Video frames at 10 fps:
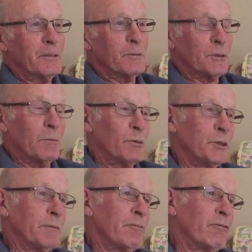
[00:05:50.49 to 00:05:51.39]
Well, some
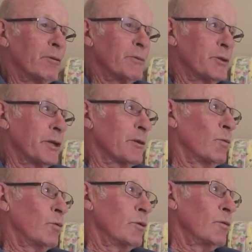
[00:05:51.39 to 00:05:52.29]
was even from the
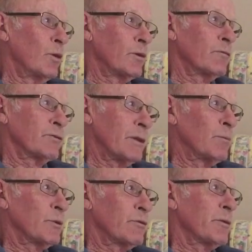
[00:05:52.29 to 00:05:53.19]
Second World War.
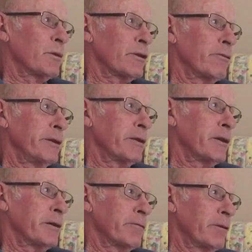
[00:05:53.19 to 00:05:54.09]
Some was from the Korean
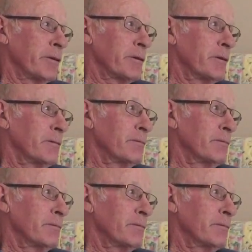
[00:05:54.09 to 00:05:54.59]
conflict.